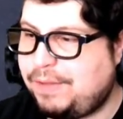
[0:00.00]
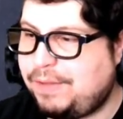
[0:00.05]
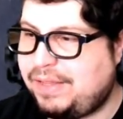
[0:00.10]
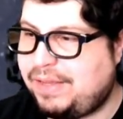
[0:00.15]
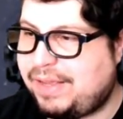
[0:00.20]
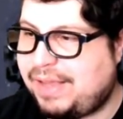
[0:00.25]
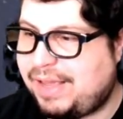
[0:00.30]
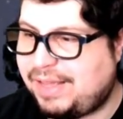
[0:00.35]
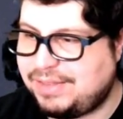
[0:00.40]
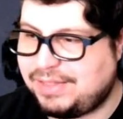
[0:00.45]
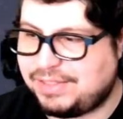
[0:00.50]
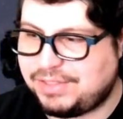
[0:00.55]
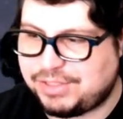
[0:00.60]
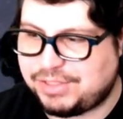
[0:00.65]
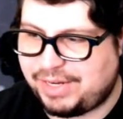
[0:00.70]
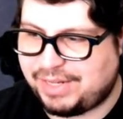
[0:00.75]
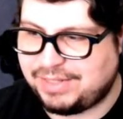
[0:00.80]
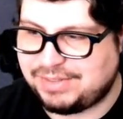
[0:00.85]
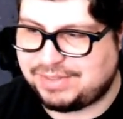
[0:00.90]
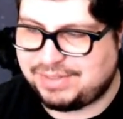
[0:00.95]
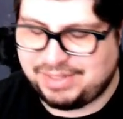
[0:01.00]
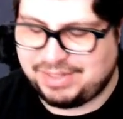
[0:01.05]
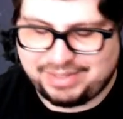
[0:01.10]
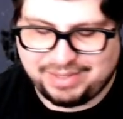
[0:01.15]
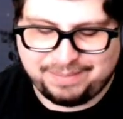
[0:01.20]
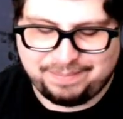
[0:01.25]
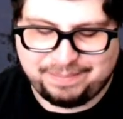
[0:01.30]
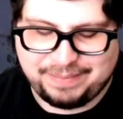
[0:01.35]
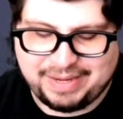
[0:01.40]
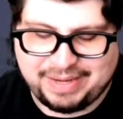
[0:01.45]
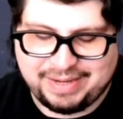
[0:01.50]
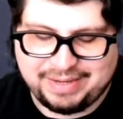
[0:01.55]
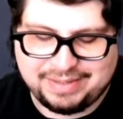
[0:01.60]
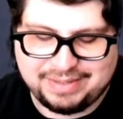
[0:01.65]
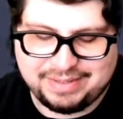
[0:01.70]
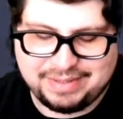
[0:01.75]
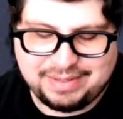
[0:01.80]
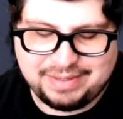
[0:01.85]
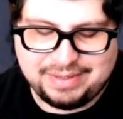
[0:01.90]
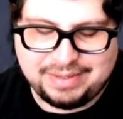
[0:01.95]
I had the chance to come back.
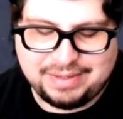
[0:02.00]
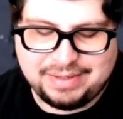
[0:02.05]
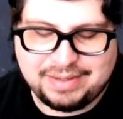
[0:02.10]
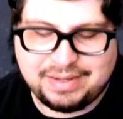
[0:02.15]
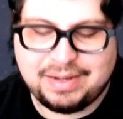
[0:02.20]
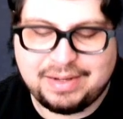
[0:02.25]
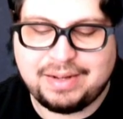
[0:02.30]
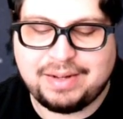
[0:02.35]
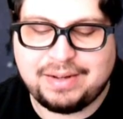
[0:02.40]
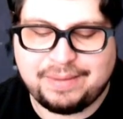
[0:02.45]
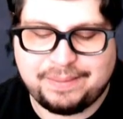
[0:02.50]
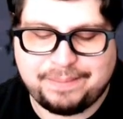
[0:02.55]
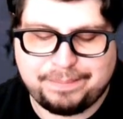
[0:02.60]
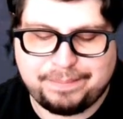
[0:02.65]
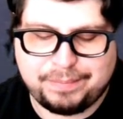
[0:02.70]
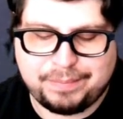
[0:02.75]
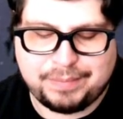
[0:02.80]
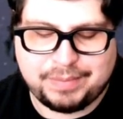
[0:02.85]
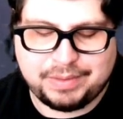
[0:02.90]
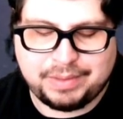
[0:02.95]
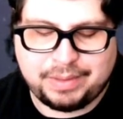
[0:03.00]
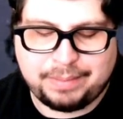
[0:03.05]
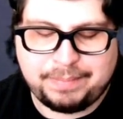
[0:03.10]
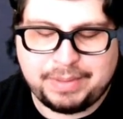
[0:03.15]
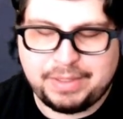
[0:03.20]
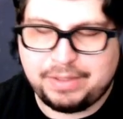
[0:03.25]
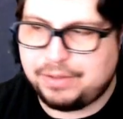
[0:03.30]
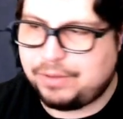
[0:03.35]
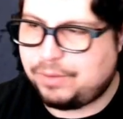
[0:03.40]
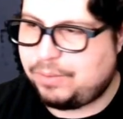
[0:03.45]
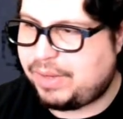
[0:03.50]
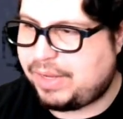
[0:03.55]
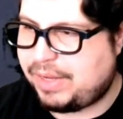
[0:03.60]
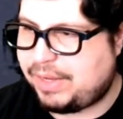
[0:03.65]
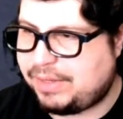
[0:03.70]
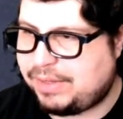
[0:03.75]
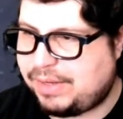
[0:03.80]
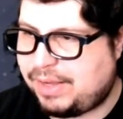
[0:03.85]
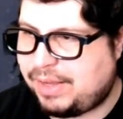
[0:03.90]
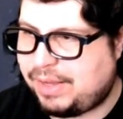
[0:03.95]
Let me go
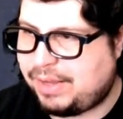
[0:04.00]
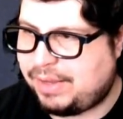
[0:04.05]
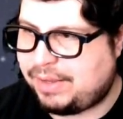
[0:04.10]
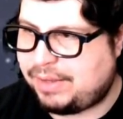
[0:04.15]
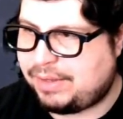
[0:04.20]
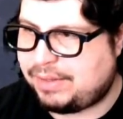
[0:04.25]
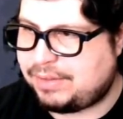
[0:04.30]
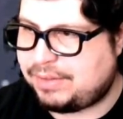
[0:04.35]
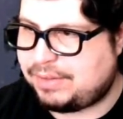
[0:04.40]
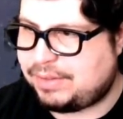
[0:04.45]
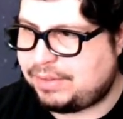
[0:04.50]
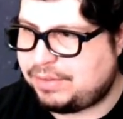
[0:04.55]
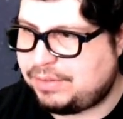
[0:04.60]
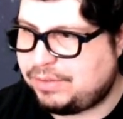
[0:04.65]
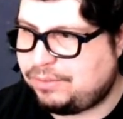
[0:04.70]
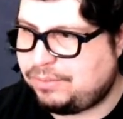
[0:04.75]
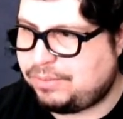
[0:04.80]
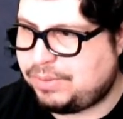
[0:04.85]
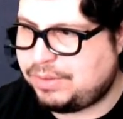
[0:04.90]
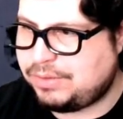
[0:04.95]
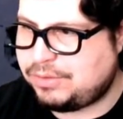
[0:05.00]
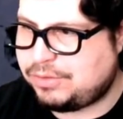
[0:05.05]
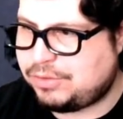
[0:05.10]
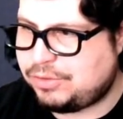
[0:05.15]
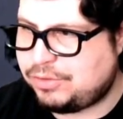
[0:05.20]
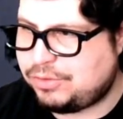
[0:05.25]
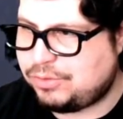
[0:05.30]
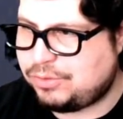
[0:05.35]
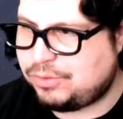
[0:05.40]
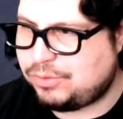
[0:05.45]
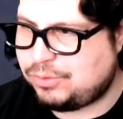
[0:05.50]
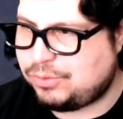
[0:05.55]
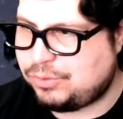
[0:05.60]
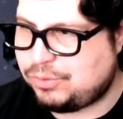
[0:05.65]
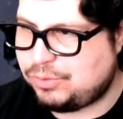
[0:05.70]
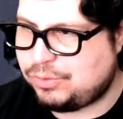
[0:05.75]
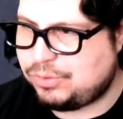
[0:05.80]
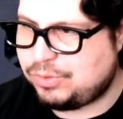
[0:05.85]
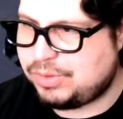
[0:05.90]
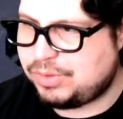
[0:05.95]
ahead and... I don't want to...